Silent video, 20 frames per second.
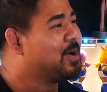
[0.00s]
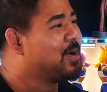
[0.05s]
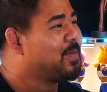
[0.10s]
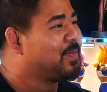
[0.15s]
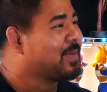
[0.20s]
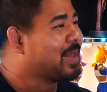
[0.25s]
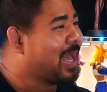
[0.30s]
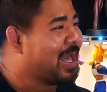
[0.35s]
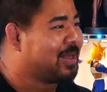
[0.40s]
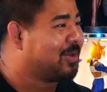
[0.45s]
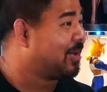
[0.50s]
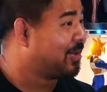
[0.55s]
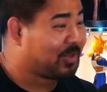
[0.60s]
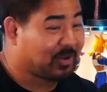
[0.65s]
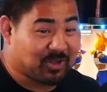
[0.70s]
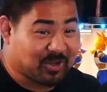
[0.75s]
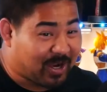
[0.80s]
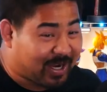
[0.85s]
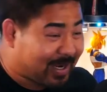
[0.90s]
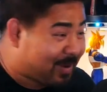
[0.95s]
Yeah, and like they're
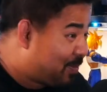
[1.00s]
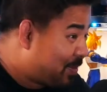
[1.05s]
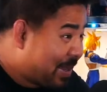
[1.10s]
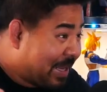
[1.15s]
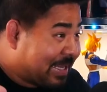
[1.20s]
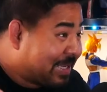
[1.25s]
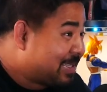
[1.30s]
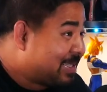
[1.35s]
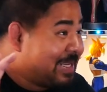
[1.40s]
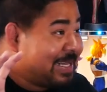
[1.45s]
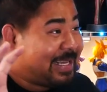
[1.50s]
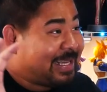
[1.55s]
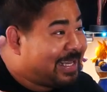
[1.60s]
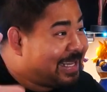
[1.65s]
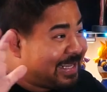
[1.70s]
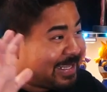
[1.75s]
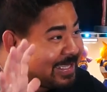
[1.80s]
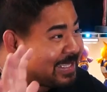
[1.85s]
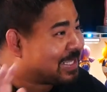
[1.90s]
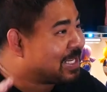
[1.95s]
trying to be sneaky
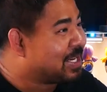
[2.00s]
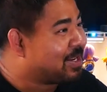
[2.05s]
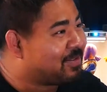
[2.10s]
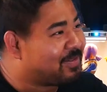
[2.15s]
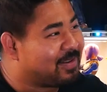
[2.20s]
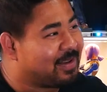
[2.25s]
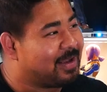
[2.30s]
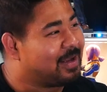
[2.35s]
and stuff.